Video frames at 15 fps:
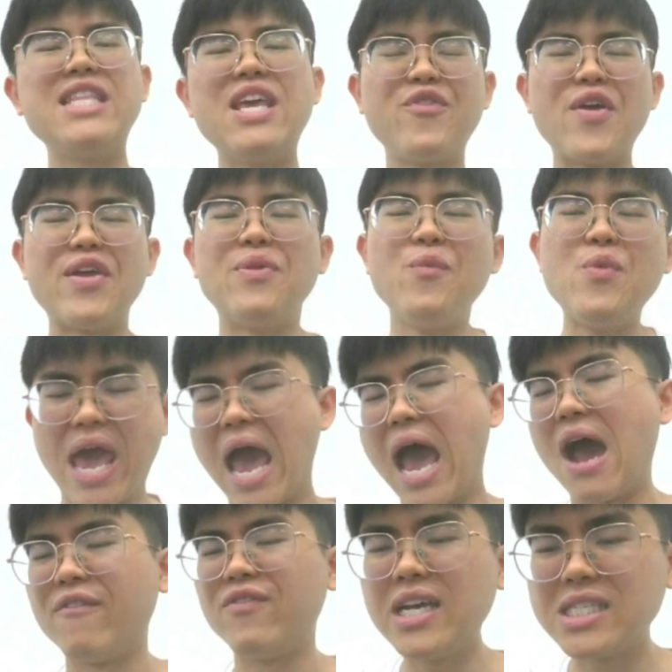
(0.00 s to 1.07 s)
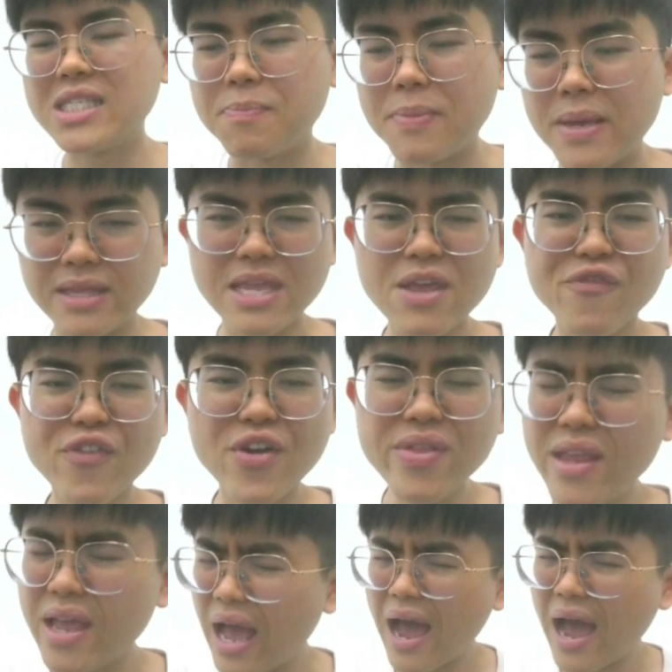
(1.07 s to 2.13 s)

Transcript: difference, we have the speed difference.